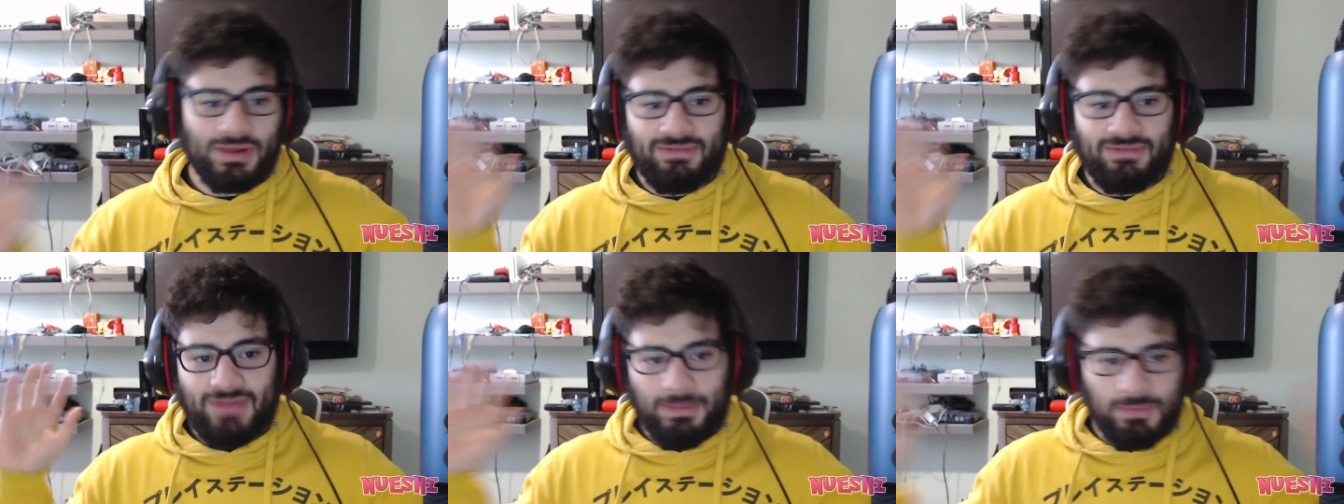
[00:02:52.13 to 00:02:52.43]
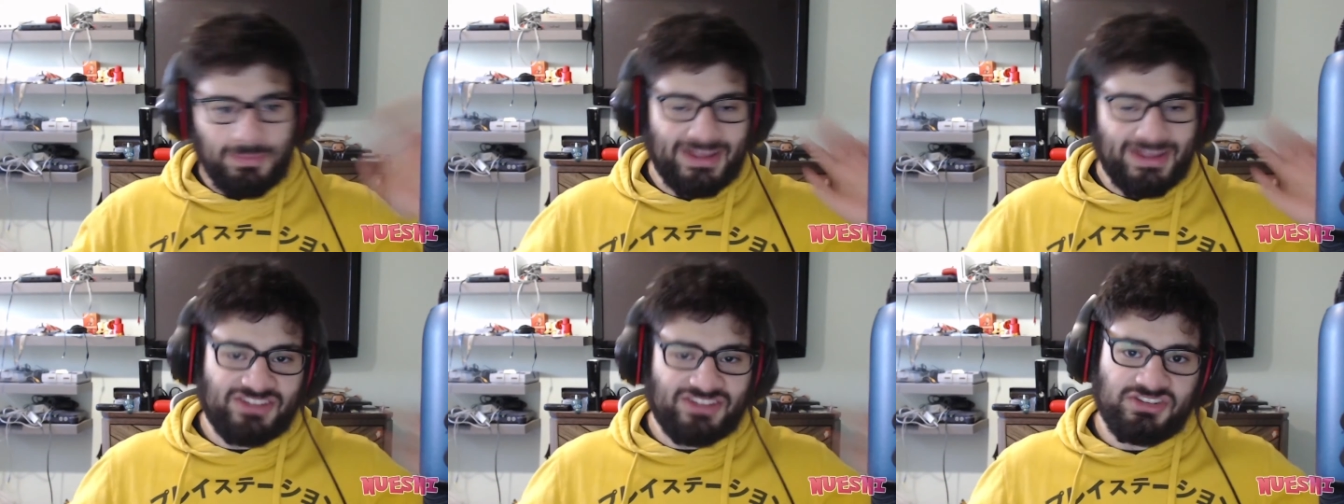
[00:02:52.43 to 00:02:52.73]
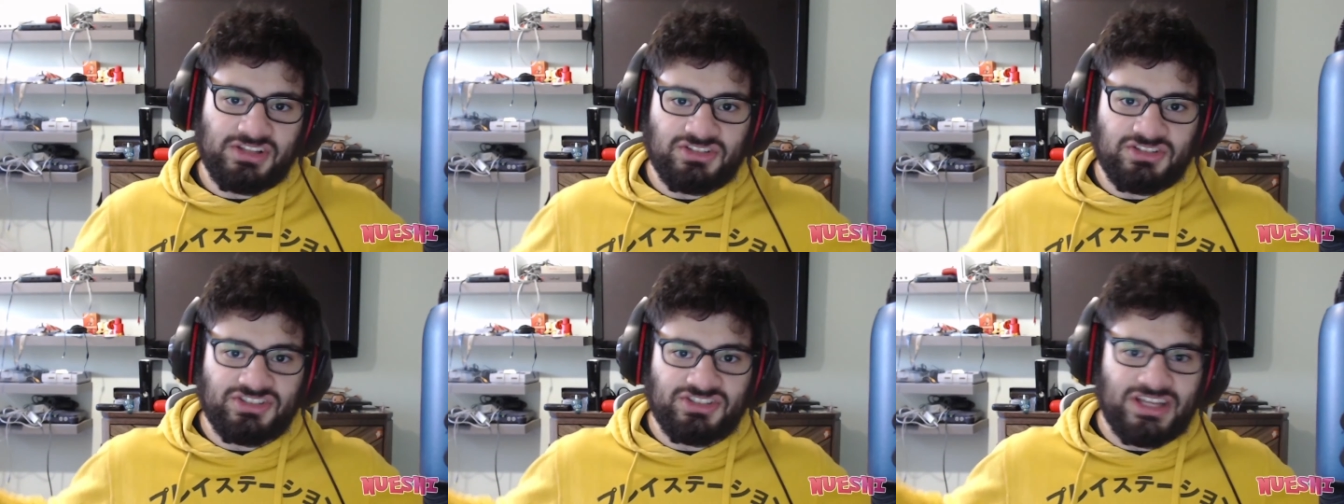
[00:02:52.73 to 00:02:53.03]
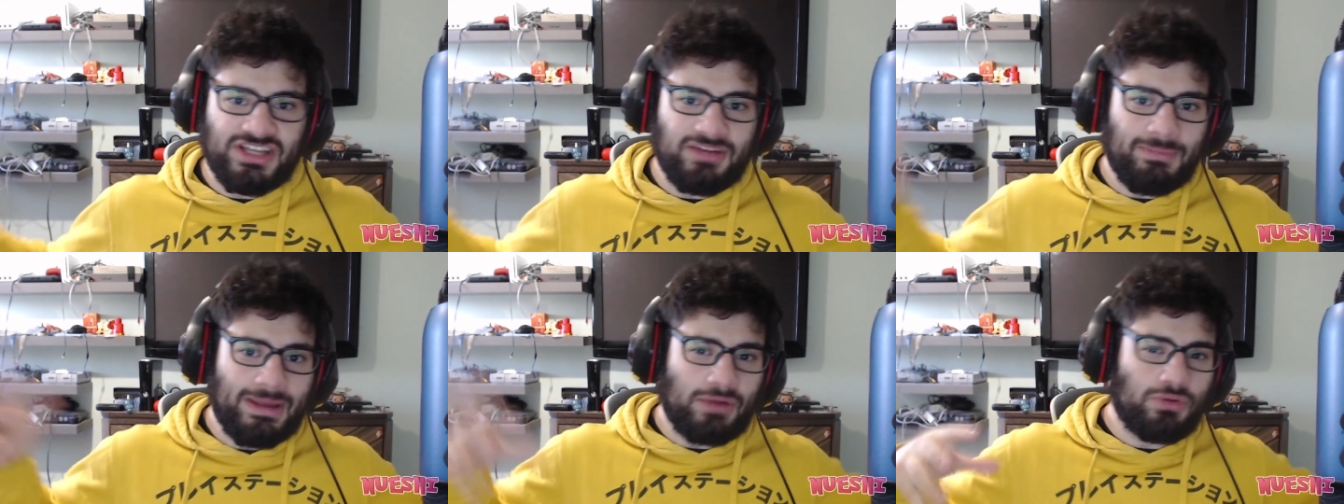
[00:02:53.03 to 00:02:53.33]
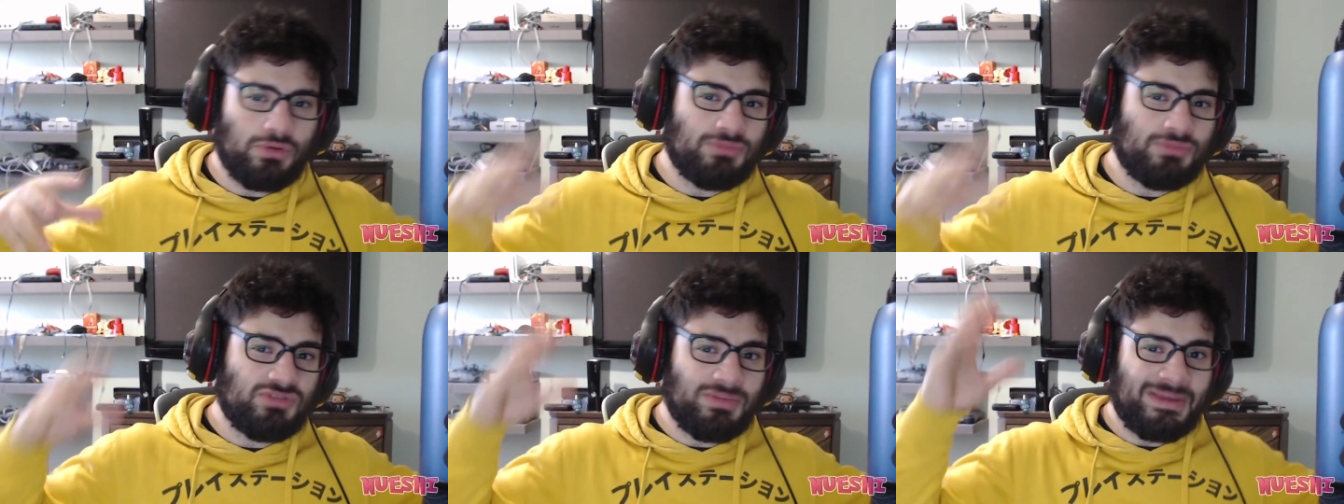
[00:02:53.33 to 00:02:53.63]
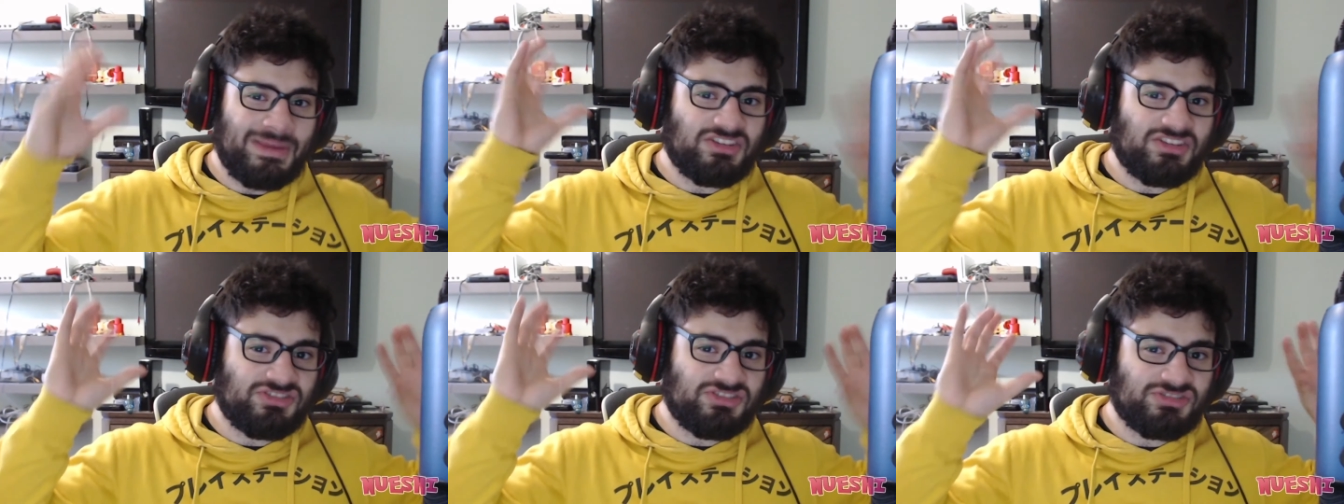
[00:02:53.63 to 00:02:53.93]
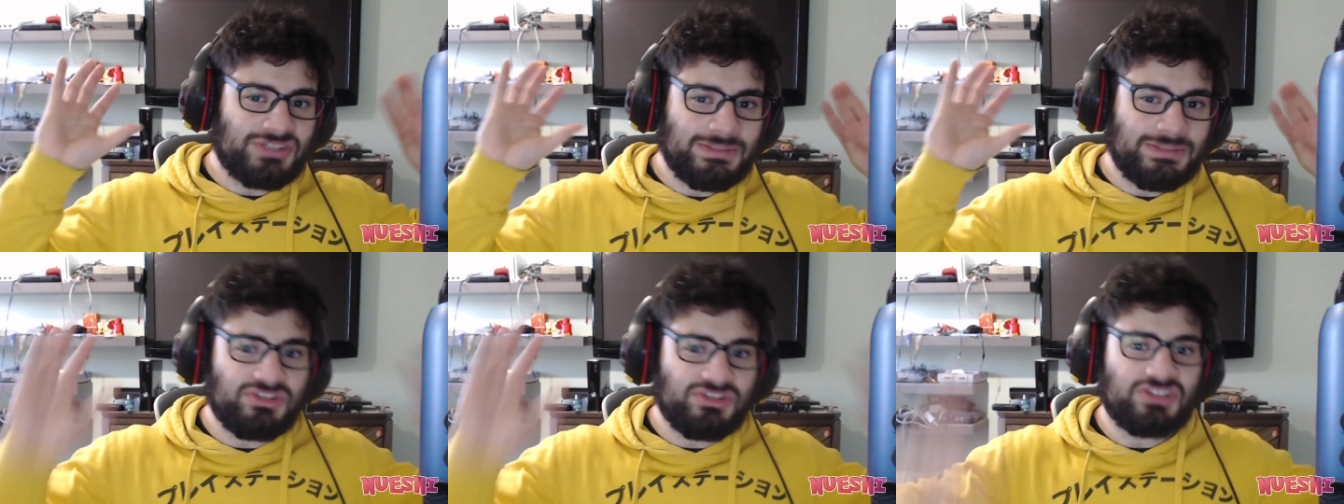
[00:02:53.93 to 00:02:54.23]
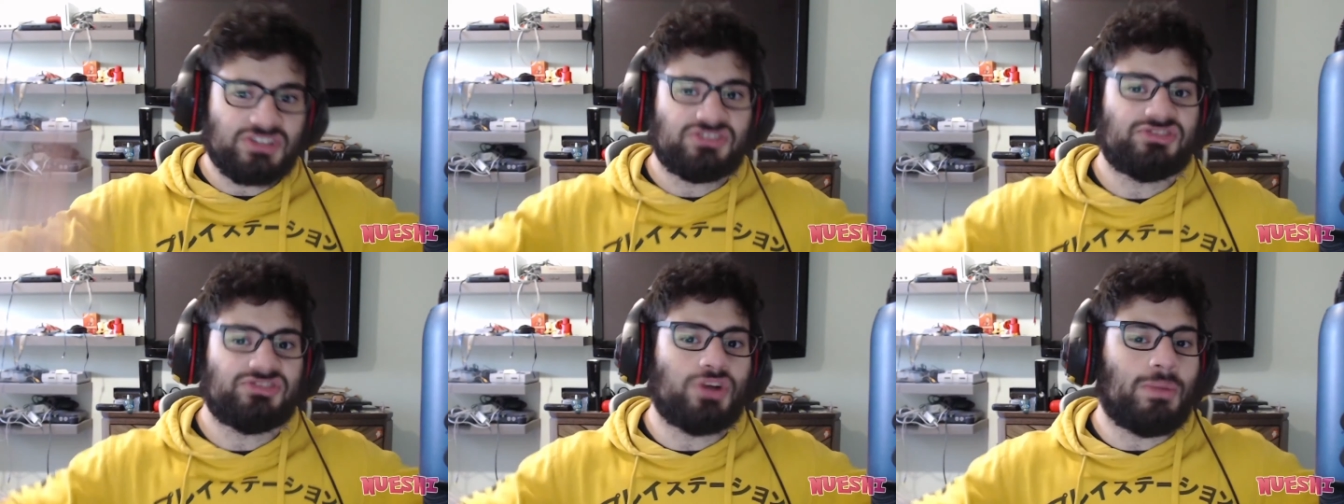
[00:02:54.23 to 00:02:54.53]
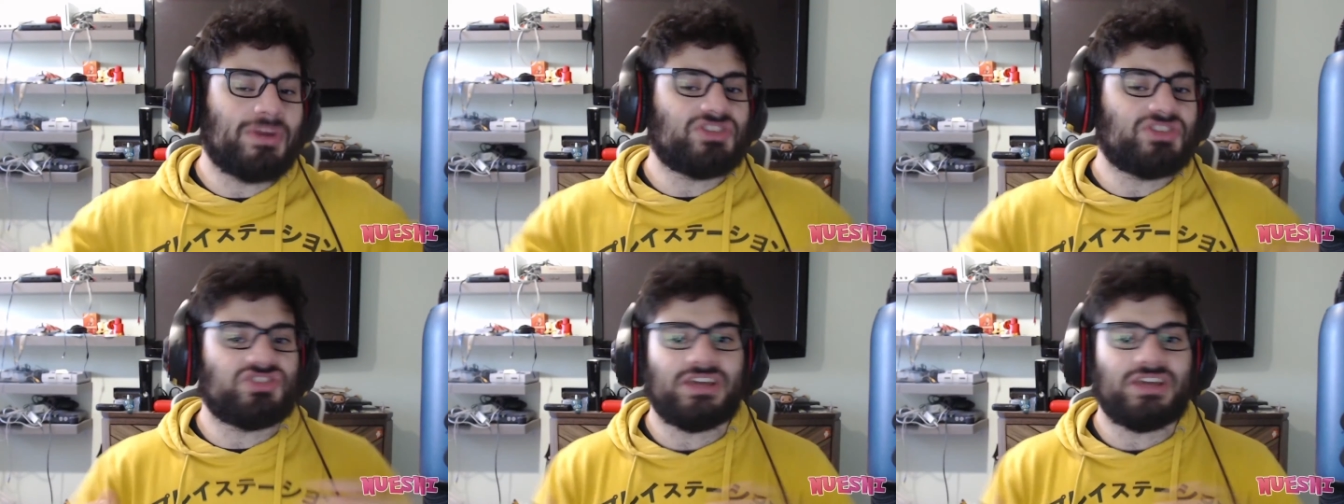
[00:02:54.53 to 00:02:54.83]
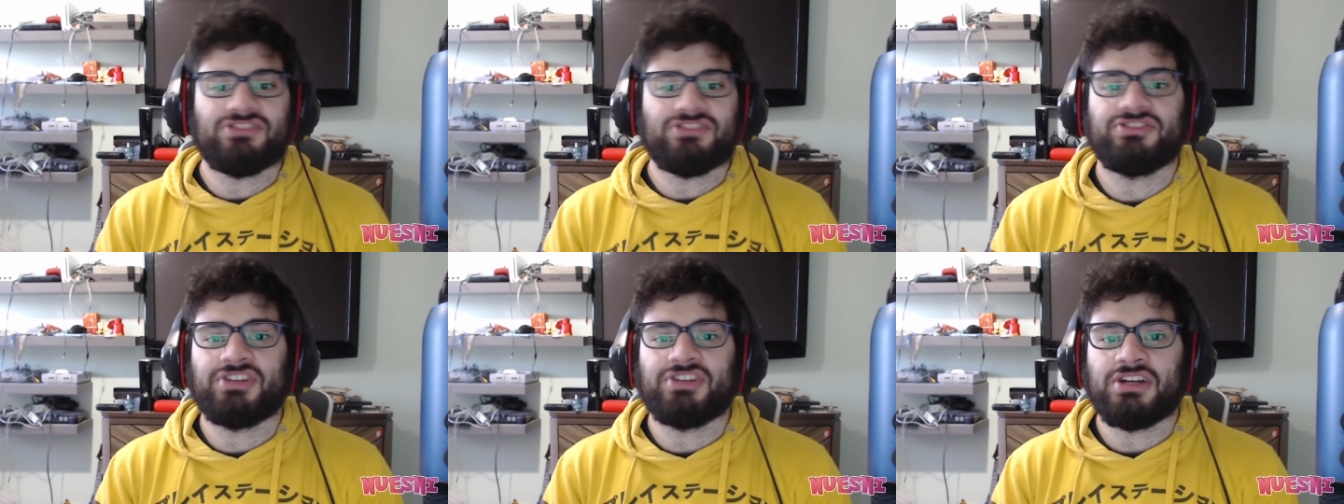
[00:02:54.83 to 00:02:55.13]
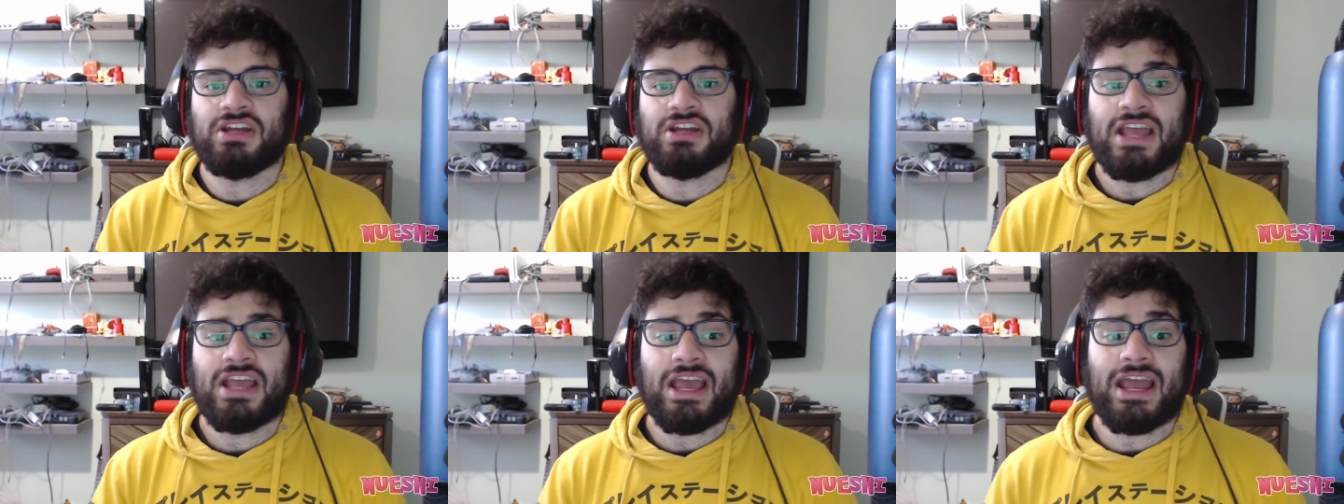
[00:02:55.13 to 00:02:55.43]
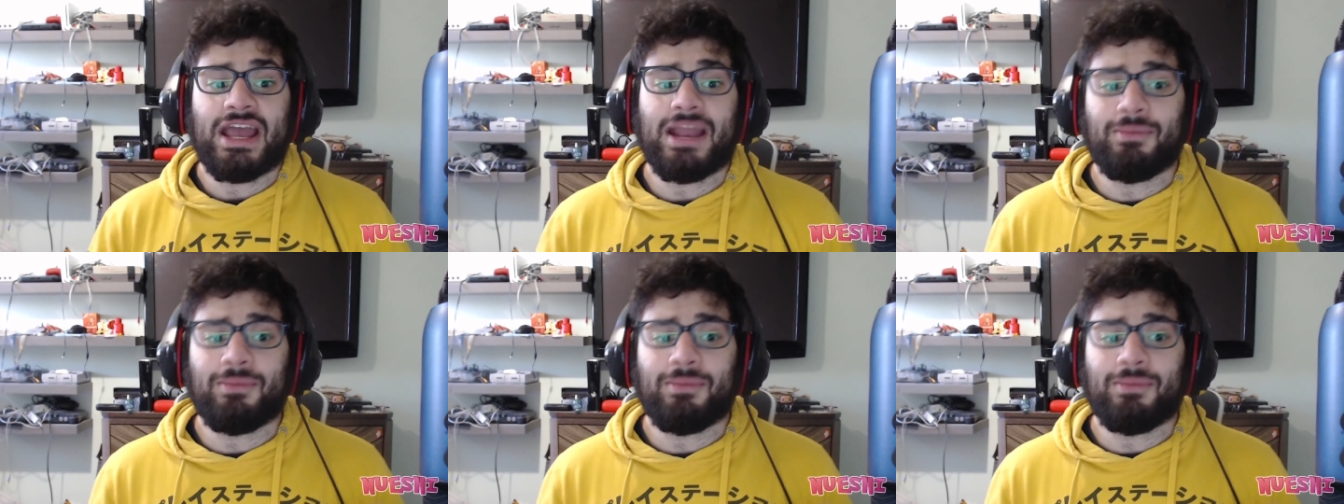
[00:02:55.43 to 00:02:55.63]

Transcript: revamp of basically just kind of my room to make the streams look so much nicer.